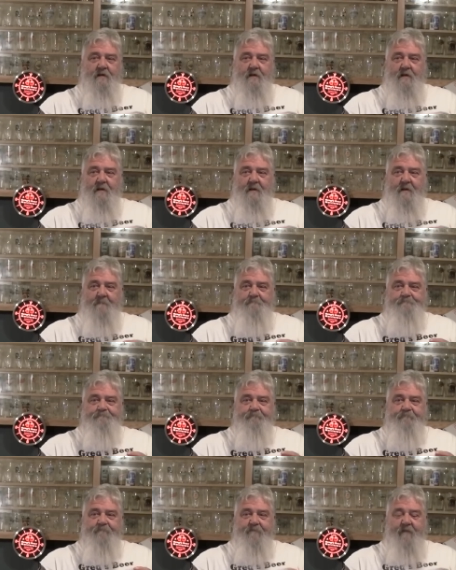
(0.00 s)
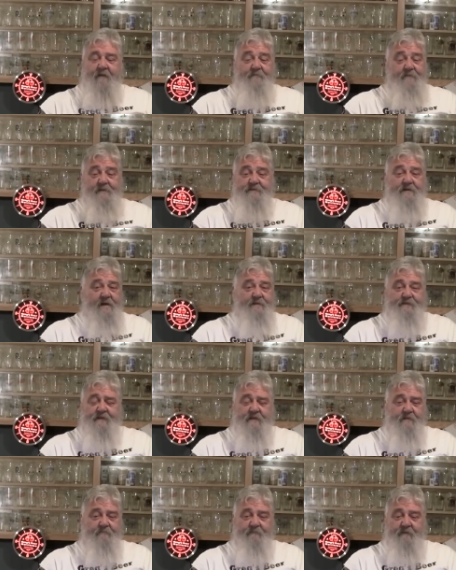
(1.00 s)
Uh, very
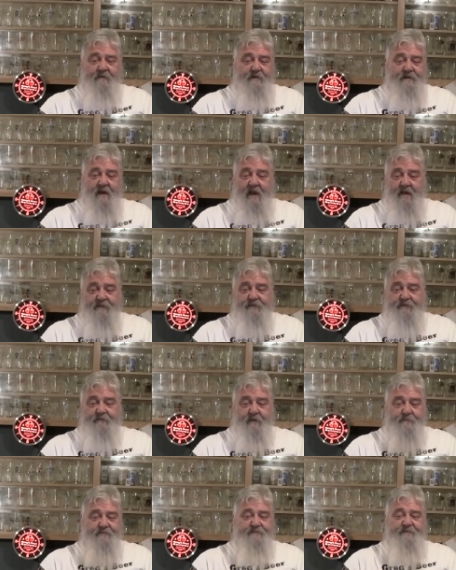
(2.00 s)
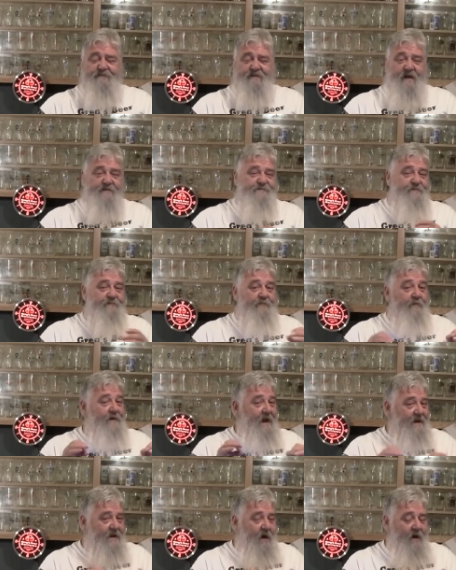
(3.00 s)
tasty. Very nice representation of what
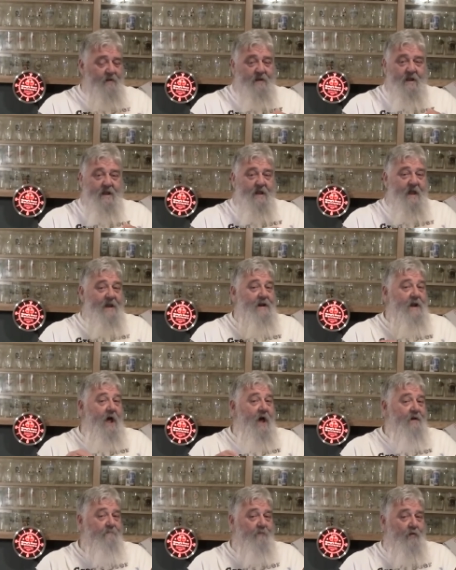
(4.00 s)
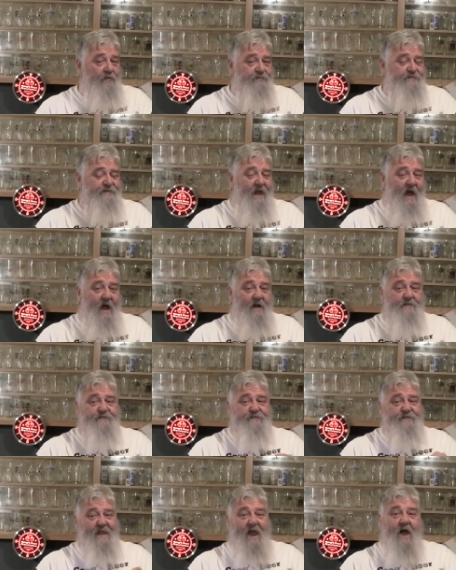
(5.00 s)
I call a lawnmower style
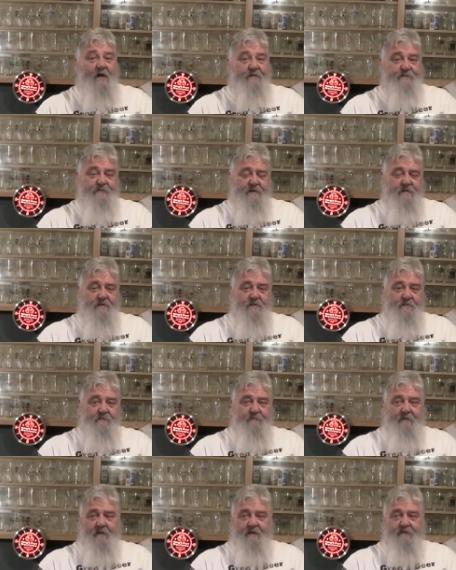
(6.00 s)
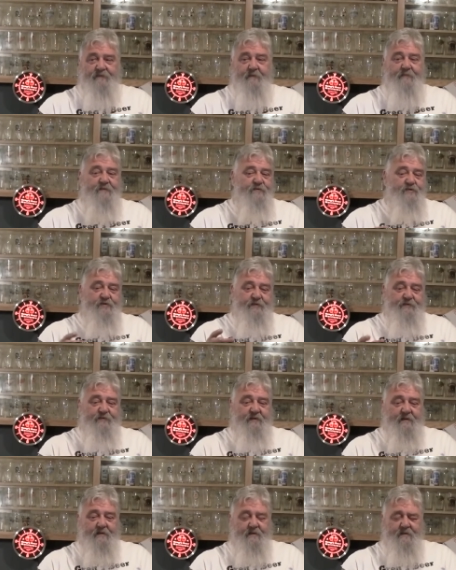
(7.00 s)
stout. Uh, something you could,
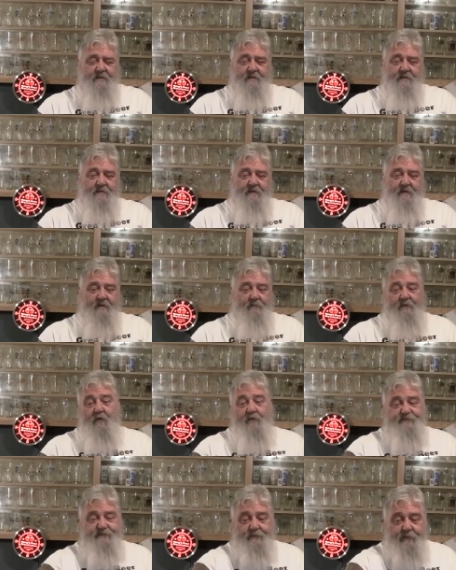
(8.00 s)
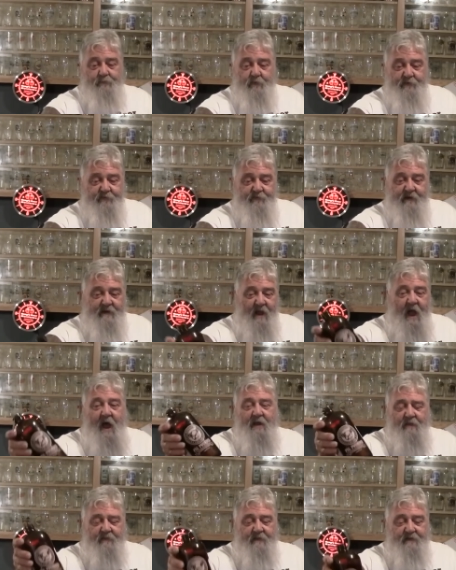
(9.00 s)
uh, uh of course you wouldn't want to drink
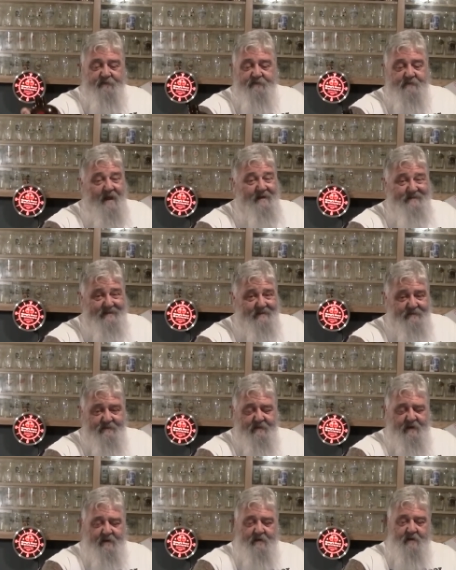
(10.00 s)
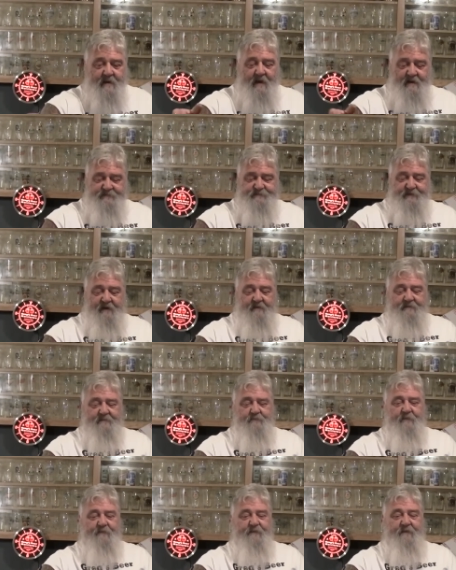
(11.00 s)
all of this, and I didn't. I, I, shared
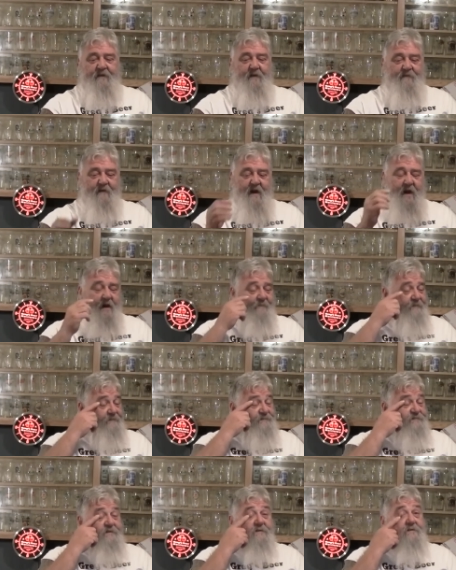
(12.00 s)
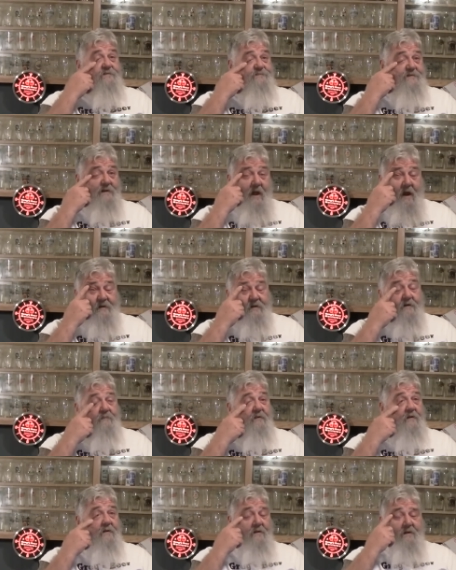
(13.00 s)
it with the other half, and she, she liked it,
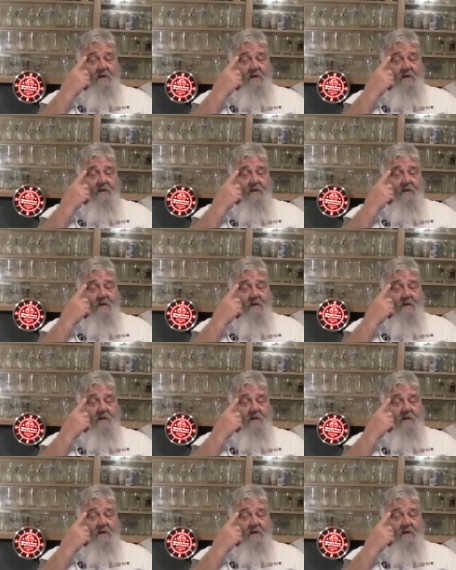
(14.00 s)
but